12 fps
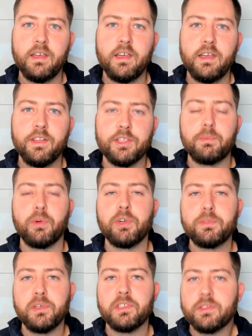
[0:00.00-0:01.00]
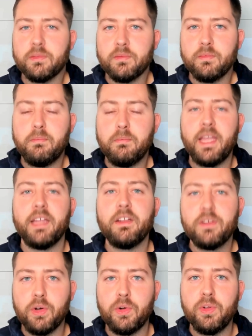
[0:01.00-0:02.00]
The sportsbook's main
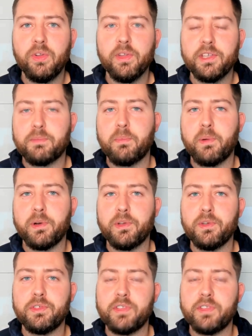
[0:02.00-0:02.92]
goal is to produce